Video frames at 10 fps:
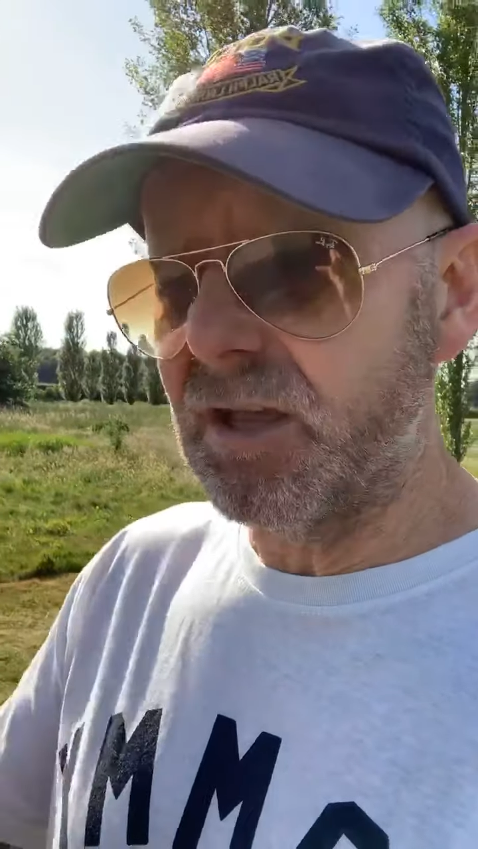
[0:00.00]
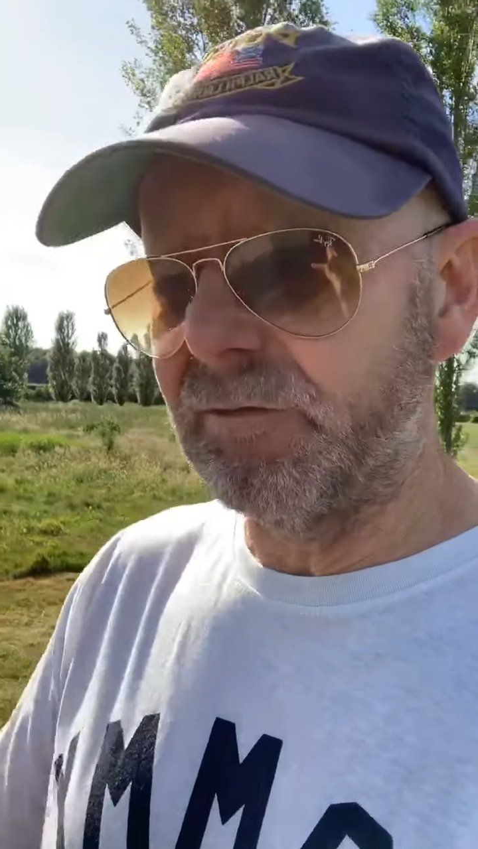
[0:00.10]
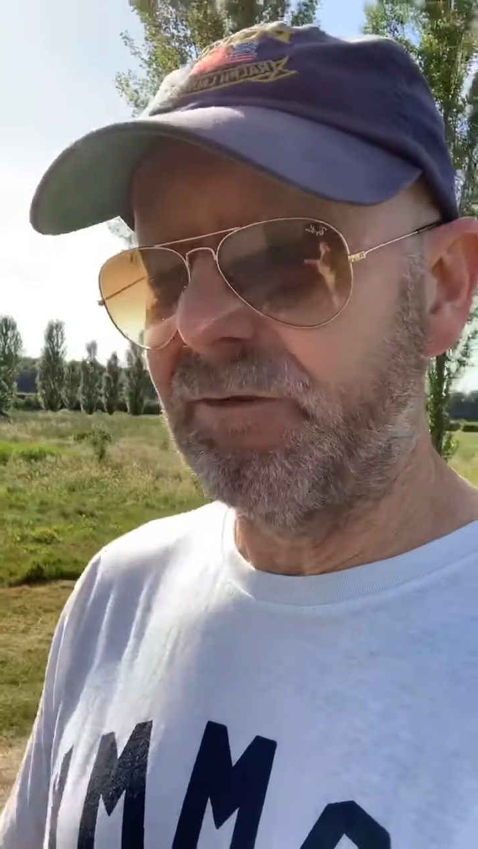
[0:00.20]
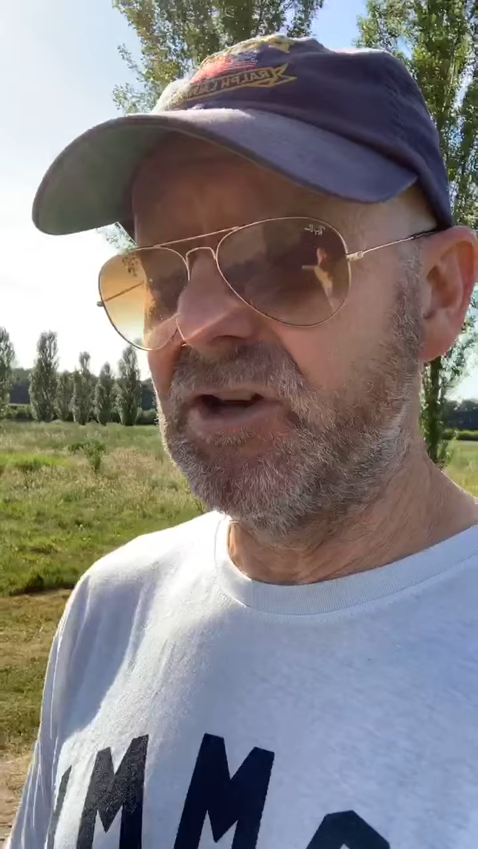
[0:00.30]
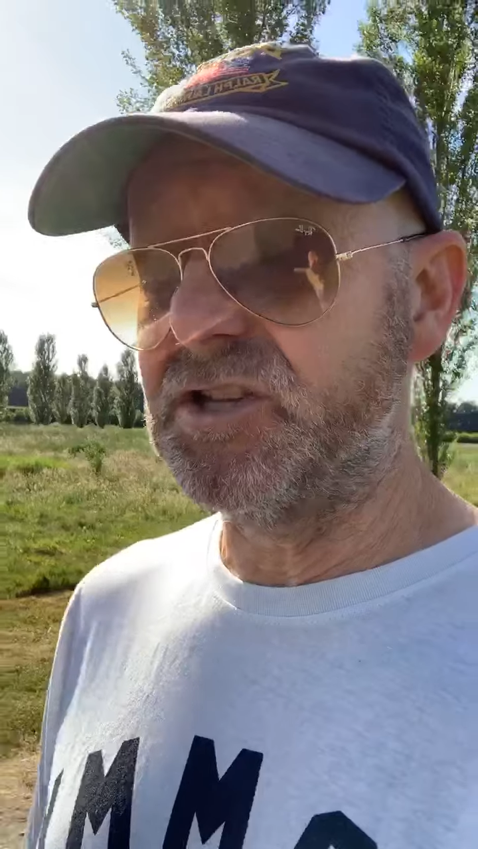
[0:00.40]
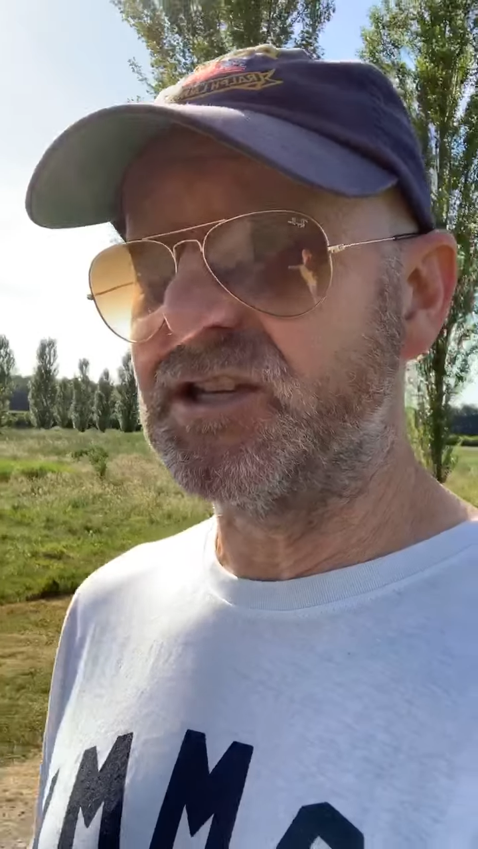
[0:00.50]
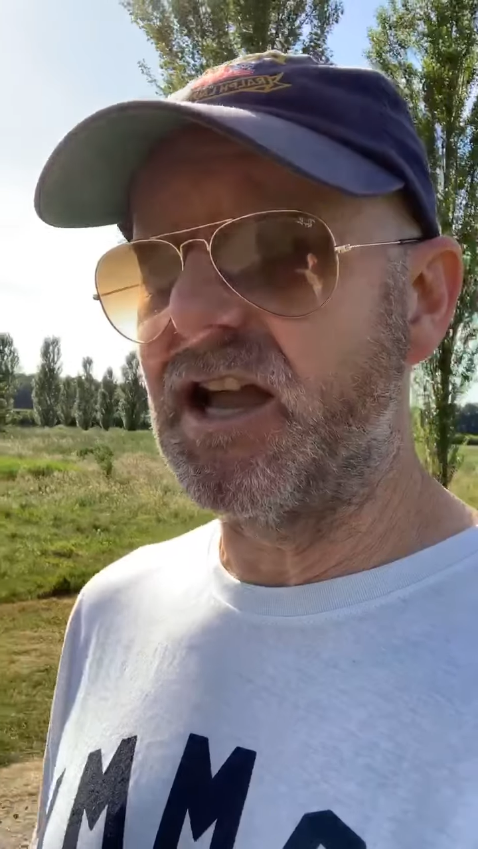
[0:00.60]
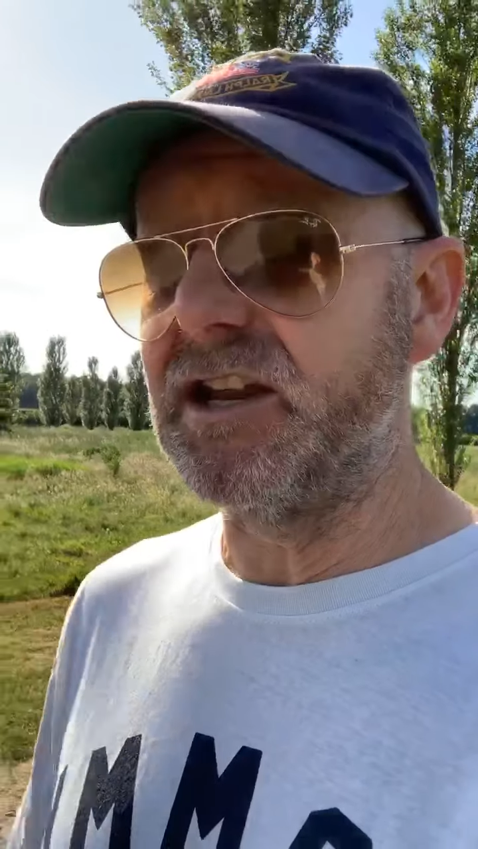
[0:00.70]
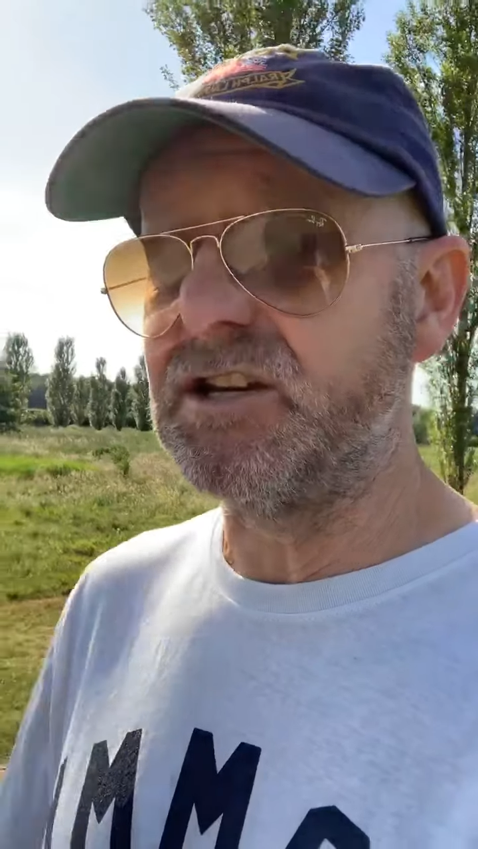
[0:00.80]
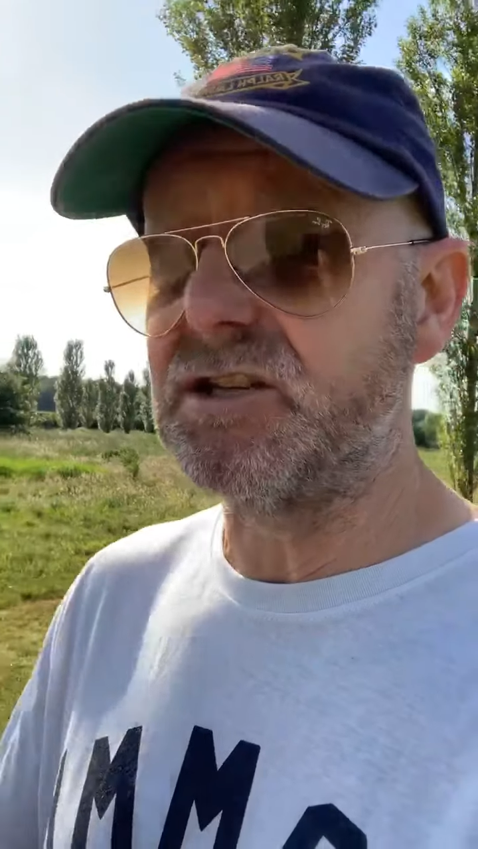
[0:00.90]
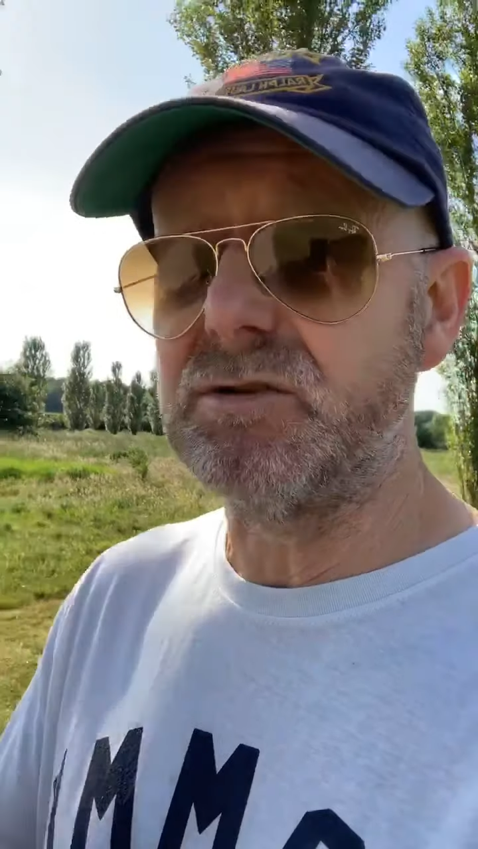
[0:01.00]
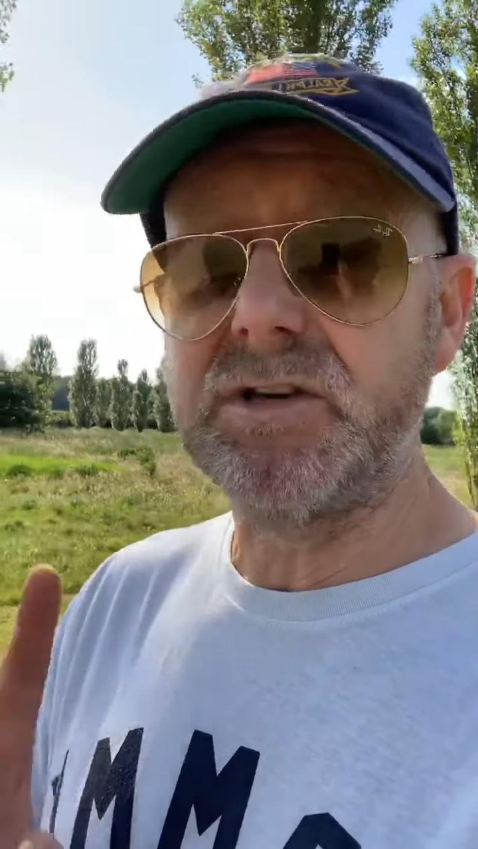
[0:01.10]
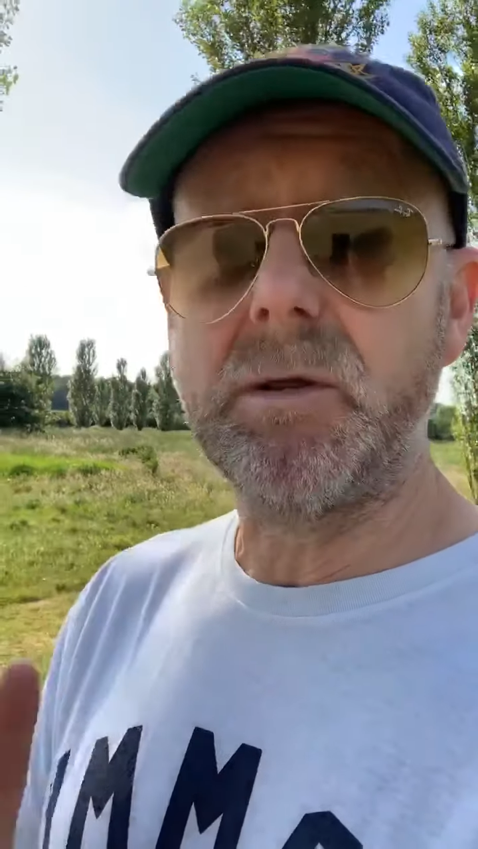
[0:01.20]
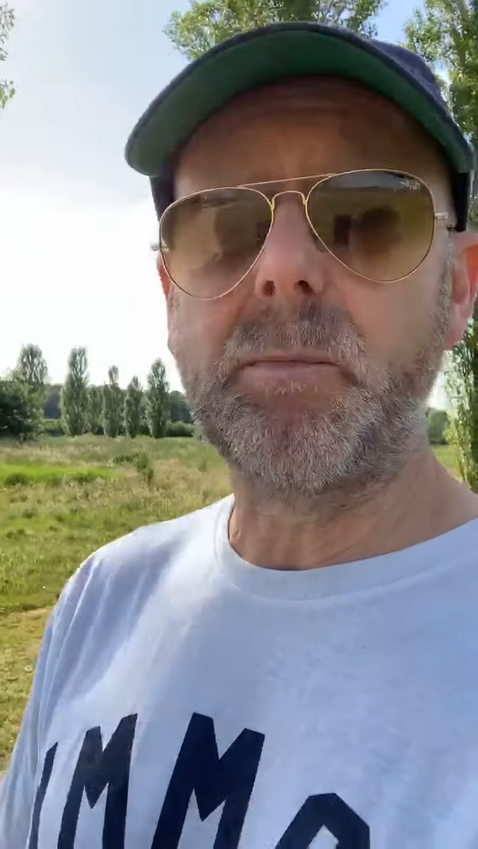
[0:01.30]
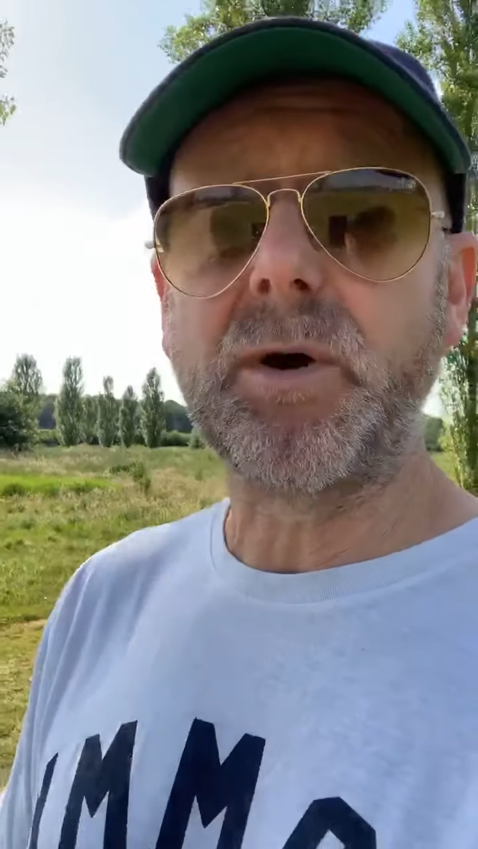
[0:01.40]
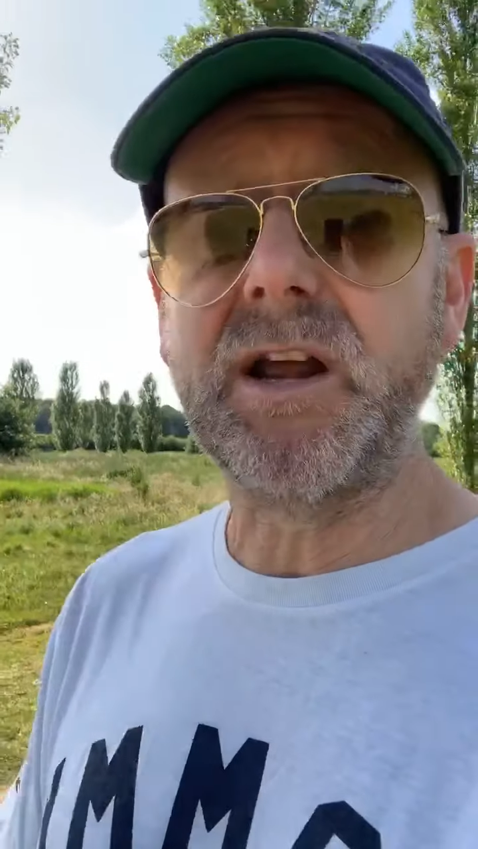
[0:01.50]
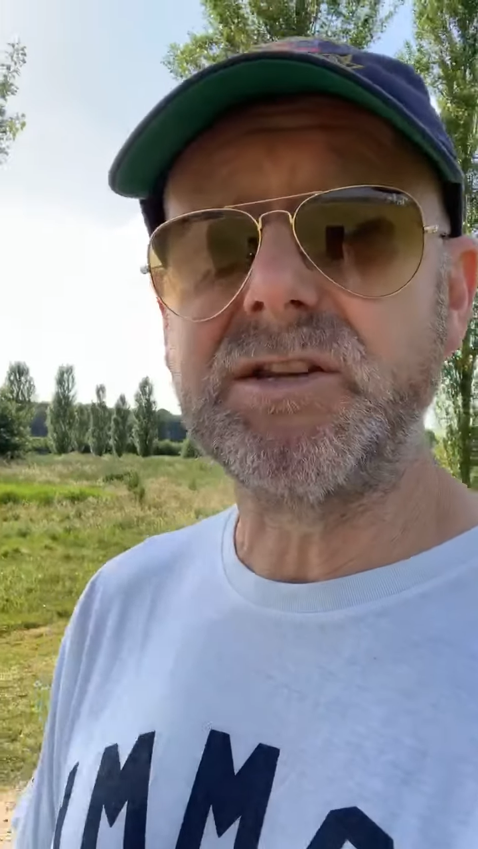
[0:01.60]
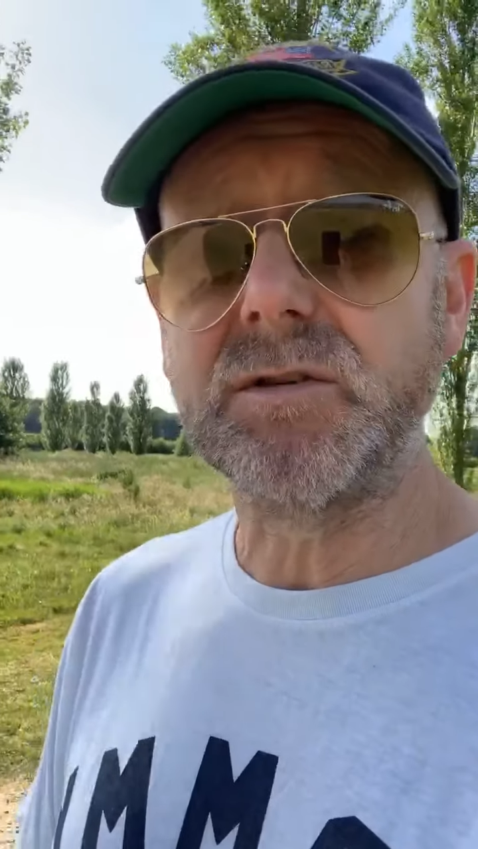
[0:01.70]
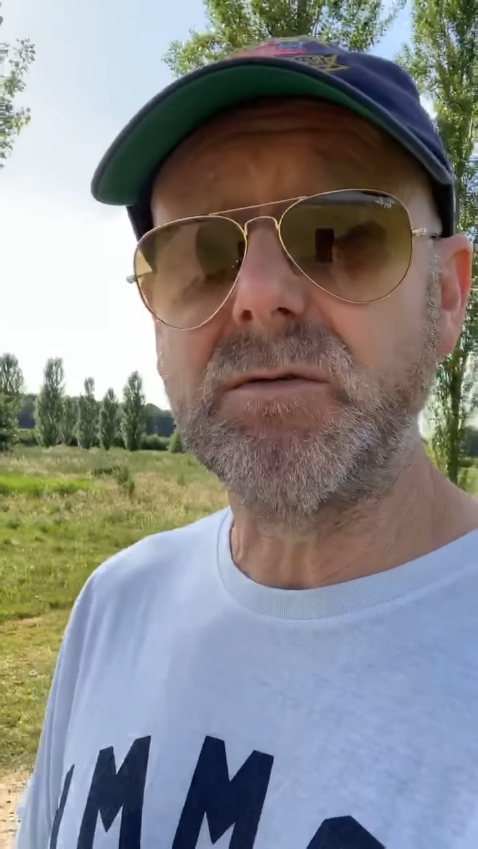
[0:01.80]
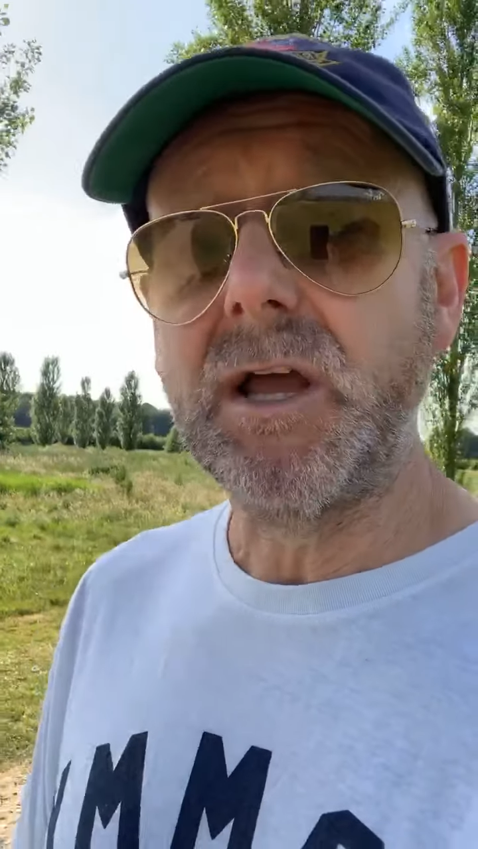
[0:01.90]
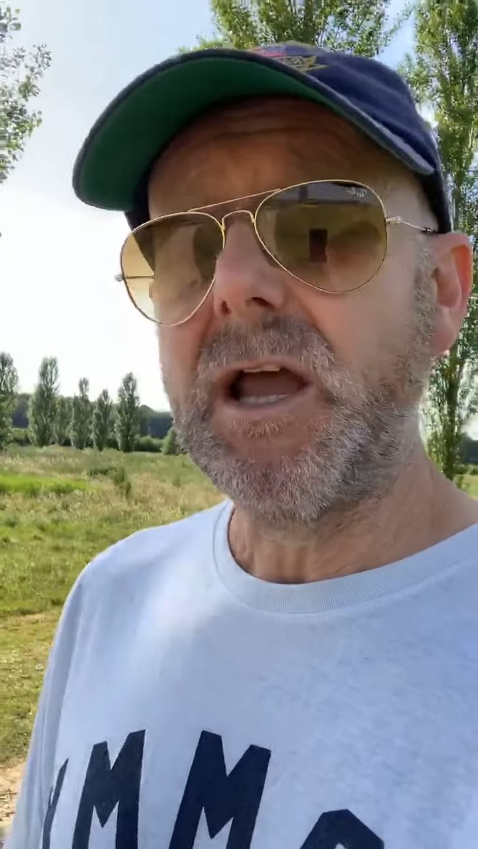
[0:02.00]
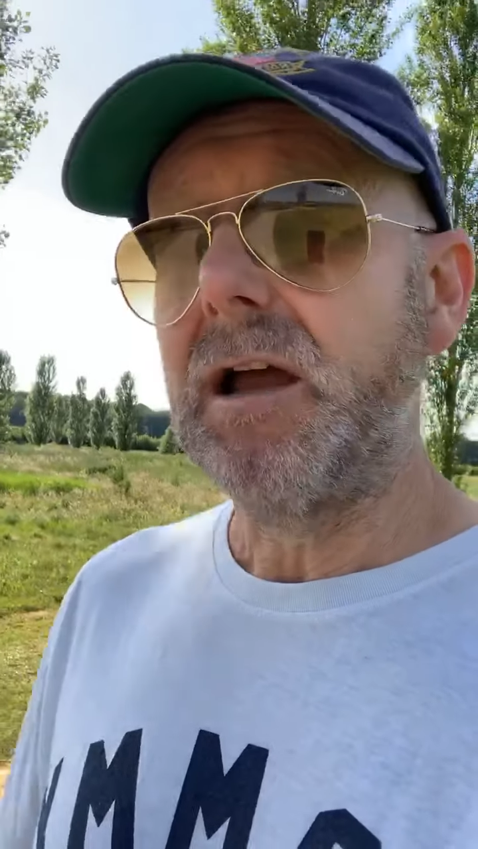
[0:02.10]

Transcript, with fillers: the first stage is doing the appraisal